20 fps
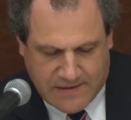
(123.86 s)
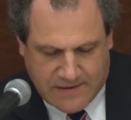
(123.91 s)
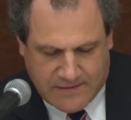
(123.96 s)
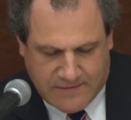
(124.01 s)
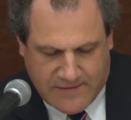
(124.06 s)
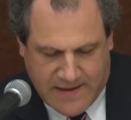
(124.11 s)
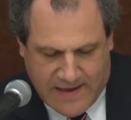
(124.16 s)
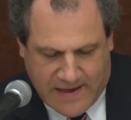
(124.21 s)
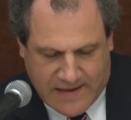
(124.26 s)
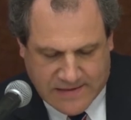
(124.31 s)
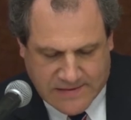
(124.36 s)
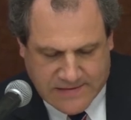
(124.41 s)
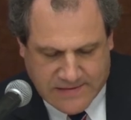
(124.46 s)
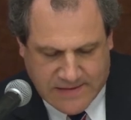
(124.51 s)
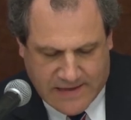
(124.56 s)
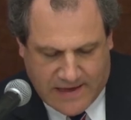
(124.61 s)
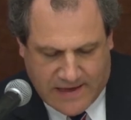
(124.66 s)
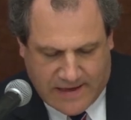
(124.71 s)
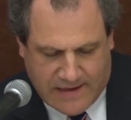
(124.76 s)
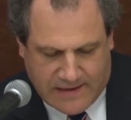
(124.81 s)
that,
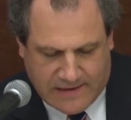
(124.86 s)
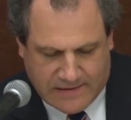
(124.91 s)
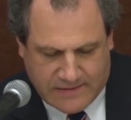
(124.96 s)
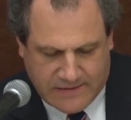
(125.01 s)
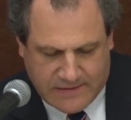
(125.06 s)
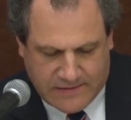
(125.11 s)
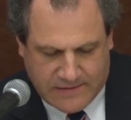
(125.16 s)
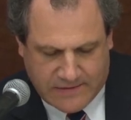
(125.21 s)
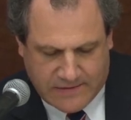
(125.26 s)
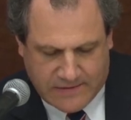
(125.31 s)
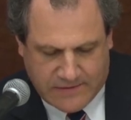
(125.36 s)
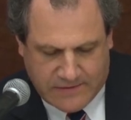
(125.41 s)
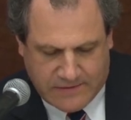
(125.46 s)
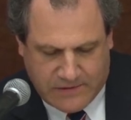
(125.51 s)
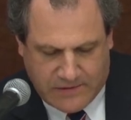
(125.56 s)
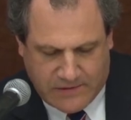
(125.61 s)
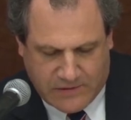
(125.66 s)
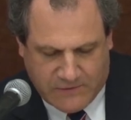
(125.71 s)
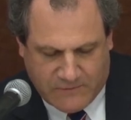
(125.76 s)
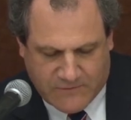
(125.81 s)

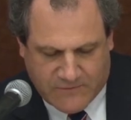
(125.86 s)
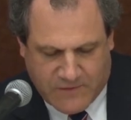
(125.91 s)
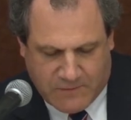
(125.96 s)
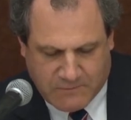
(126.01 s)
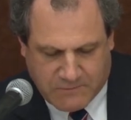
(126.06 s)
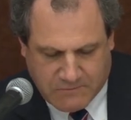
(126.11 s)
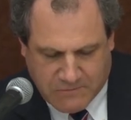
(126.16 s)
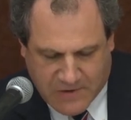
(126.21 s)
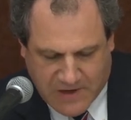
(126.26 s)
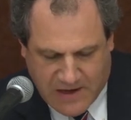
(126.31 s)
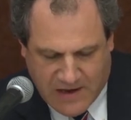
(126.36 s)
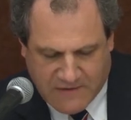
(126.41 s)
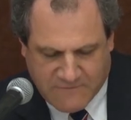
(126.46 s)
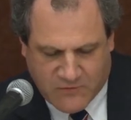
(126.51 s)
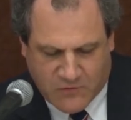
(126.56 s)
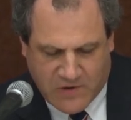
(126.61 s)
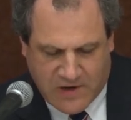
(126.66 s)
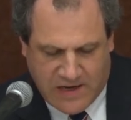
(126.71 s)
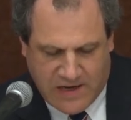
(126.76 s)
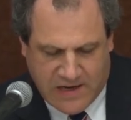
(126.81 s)
you know, from
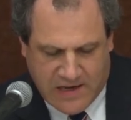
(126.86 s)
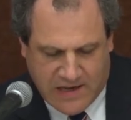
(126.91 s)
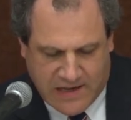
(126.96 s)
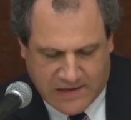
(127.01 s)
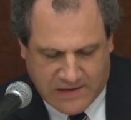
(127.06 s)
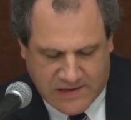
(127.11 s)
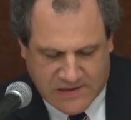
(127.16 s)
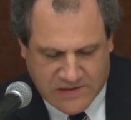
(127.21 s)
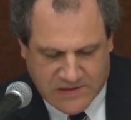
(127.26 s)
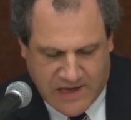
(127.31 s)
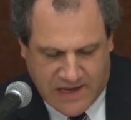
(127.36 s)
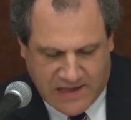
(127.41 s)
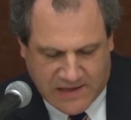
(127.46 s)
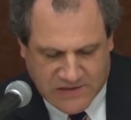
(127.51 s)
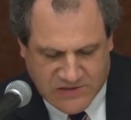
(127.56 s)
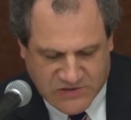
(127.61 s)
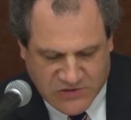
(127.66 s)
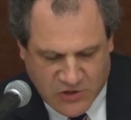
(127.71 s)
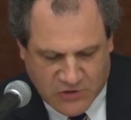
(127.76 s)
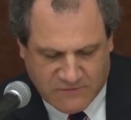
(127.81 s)
recovery
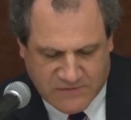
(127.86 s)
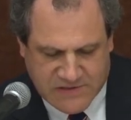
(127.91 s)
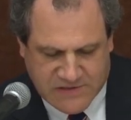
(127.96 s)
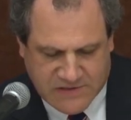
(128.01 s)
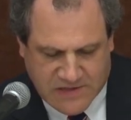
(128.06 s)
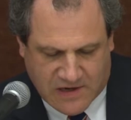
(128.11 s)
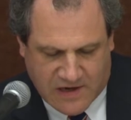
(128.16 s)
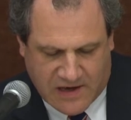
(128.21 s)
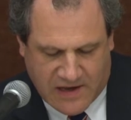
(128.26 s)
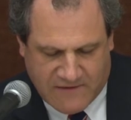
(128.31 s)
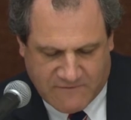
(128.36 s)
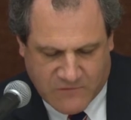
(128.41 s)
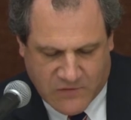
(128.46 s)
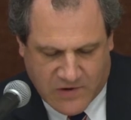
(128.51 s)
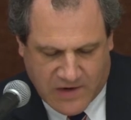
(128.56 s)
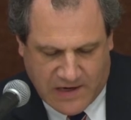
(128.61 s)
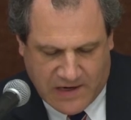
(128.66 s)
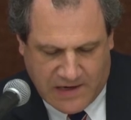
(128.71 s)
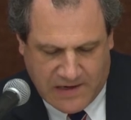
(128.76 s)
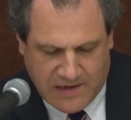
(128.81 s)
and service
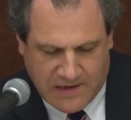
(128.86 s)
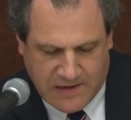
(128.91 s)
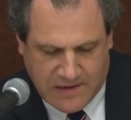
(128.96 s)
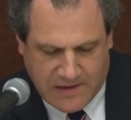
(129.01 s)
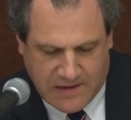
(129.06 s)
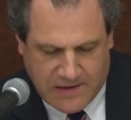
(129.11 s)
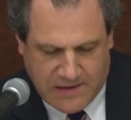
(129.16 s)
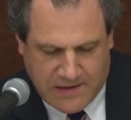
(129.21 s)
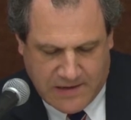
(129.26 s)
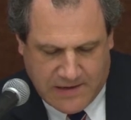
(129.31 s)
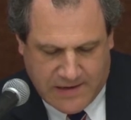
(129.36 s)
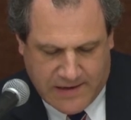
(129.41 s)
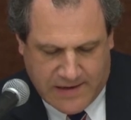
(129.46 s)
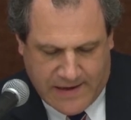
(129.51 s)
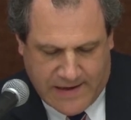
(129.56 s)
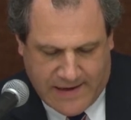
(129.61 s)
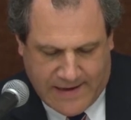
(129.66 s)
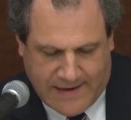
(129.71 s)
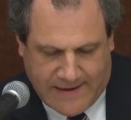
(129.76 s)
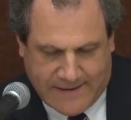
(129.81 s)
delivery,
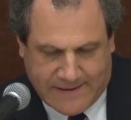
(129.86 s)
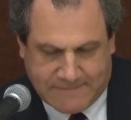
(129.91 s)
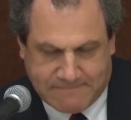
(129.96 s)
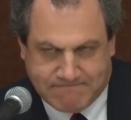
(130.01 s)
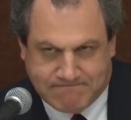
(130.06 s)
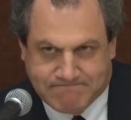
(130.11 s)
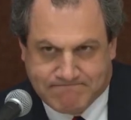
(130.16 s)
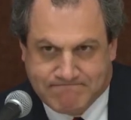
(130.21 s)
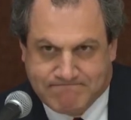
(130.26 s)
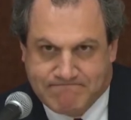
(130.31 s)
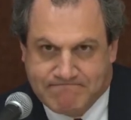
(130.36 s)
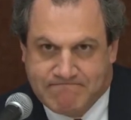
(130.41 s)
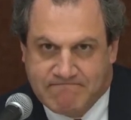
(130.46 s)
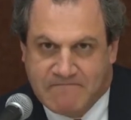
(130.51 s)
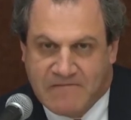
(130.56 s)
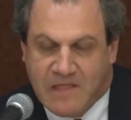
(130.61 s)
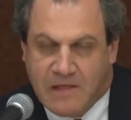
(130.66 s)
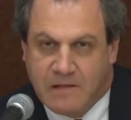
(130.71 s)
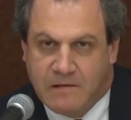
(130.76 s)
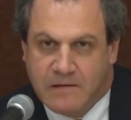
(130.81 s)
you
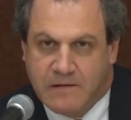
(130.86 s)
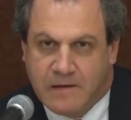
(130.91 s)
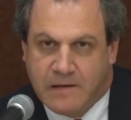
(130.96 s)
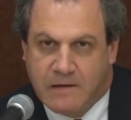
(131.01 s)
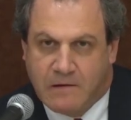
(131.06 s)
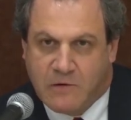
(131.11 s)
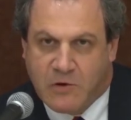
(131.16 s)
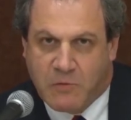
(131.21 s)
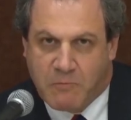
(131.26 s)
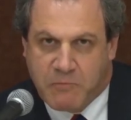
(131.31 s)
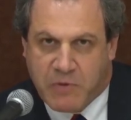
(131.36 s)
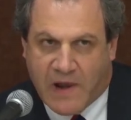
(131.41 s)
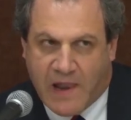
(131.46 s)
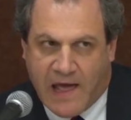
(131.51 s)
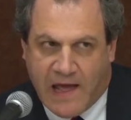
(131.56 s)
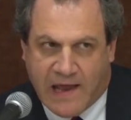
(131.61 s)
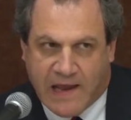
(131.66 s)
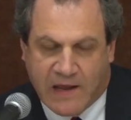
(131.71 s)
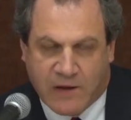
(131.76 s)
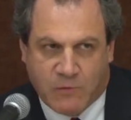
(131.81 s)
know,
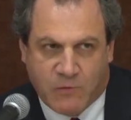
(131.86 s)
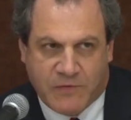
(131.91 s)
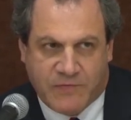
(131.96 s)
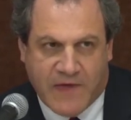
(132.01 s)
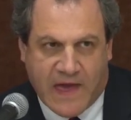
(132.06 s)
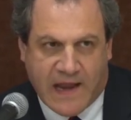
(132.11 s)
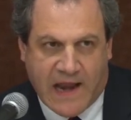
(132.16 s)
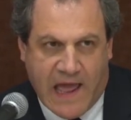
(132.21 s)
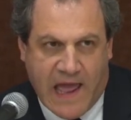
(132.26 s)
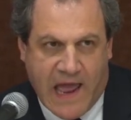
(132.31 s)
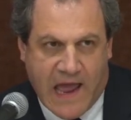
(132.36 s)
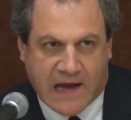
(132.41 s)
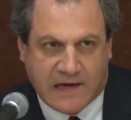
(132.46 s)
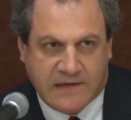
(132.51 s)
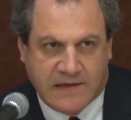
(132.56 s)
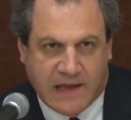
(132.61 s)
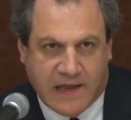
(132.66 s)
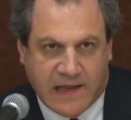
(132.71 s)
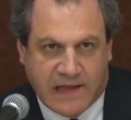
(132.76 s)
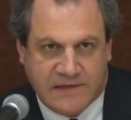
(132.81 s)
complying with that
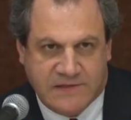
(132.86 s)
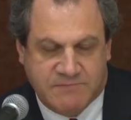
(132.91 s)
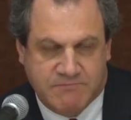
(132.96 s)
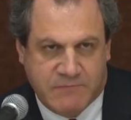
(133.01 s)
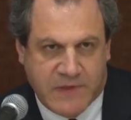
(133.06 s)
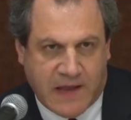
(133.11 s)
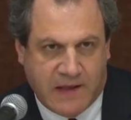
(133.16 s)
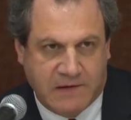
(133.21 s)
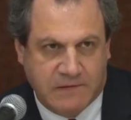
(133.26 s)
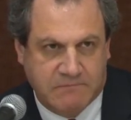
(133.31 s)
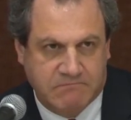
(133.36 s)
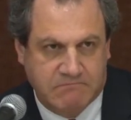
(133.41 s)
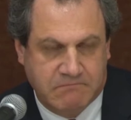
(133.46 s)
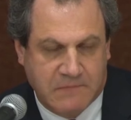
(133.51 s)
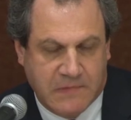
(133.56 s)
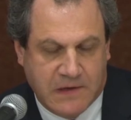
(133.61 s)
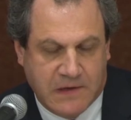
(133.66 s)
act has been,